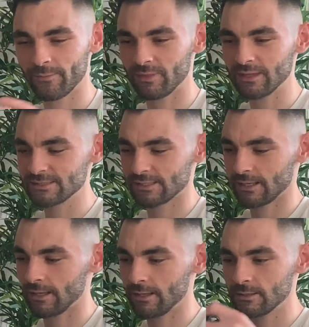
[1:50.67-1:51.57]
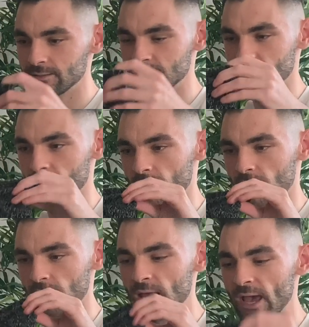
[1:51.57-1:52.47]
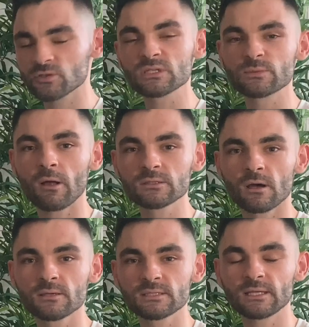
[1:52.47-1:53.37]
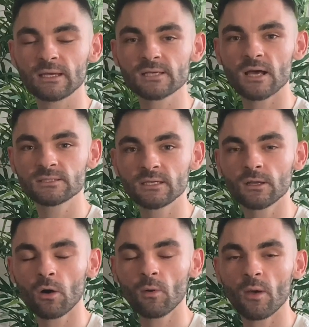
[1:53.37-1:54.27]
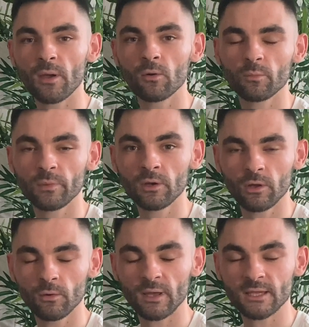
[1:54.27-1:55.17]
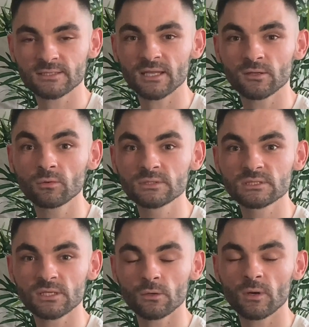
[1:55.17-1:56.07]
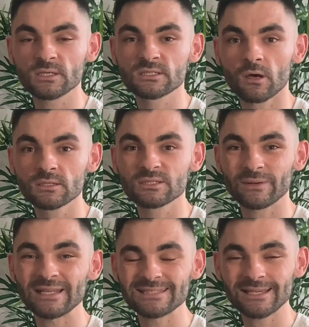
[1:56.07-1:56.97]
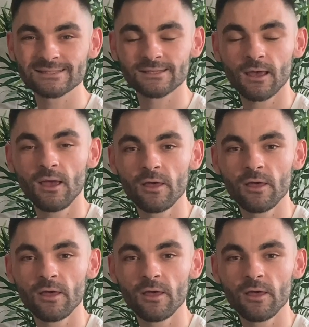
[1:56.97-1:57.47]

This is an extra small size. The things that I did know about Boohoo is they don't do a size 26.